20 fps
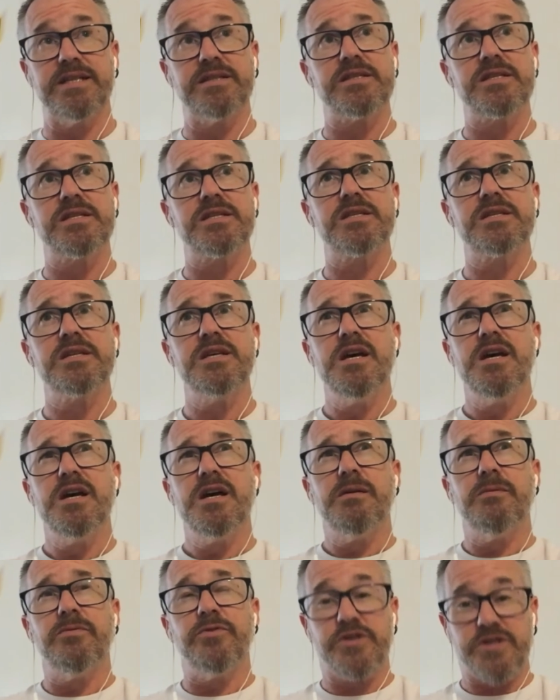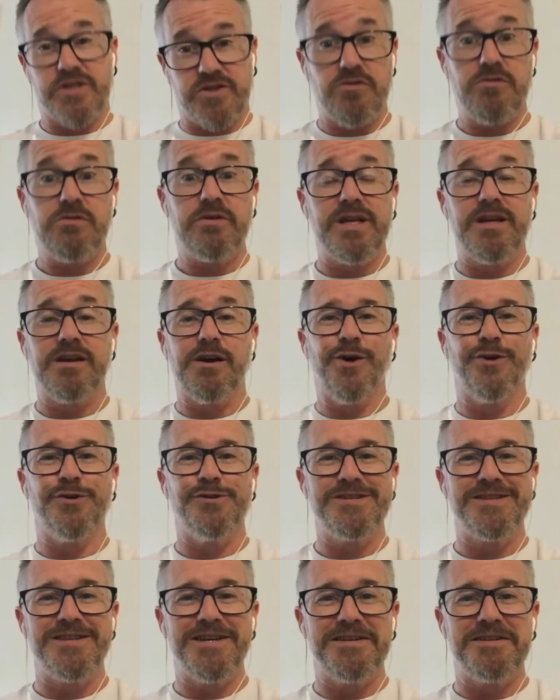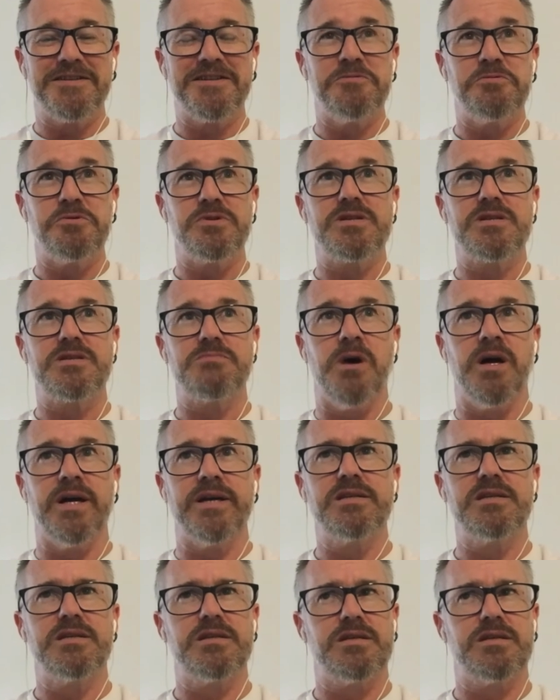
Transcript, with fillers: And the story goes that it was my